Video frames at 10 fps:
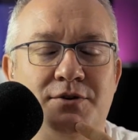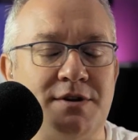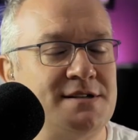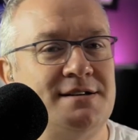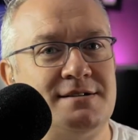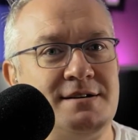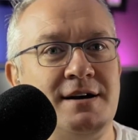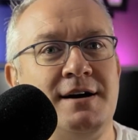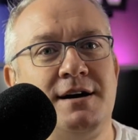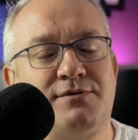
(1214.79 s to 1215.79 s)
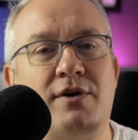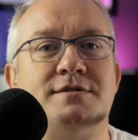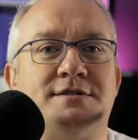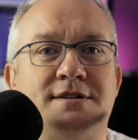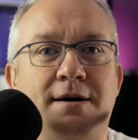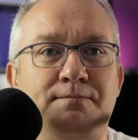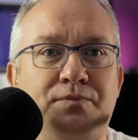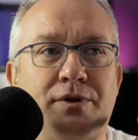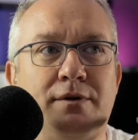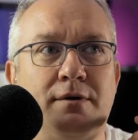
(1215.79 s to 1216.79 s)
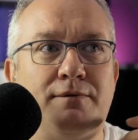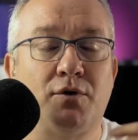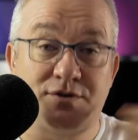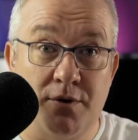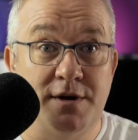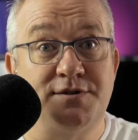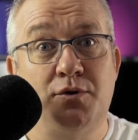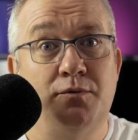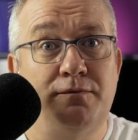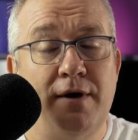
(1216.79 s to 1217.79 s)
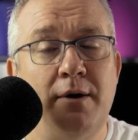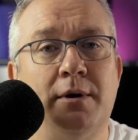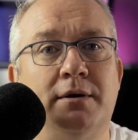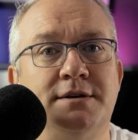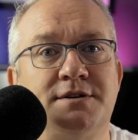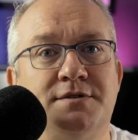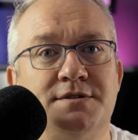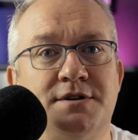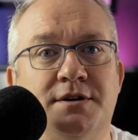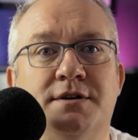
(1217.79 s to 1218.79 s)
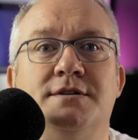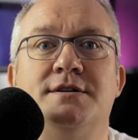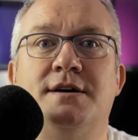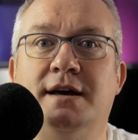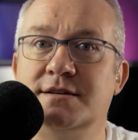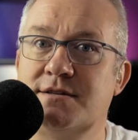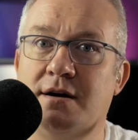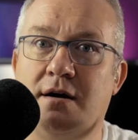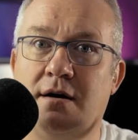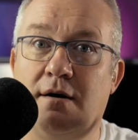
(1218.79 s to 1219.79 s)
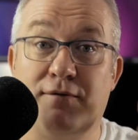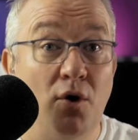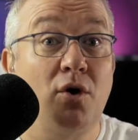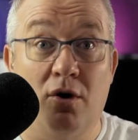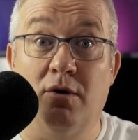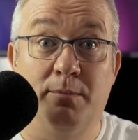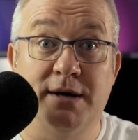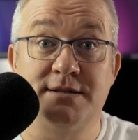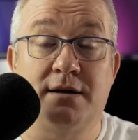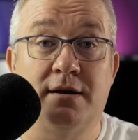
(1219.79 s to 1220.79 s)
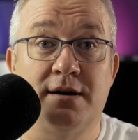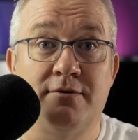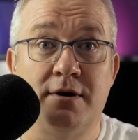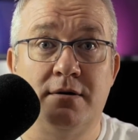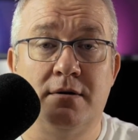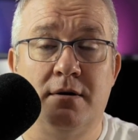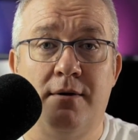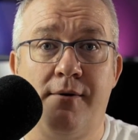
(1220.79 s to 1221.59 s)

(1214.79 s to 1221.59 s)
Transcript: So this is, as far as folks doing this through Farewill is concerned, it's a phone call, basically. Is that right?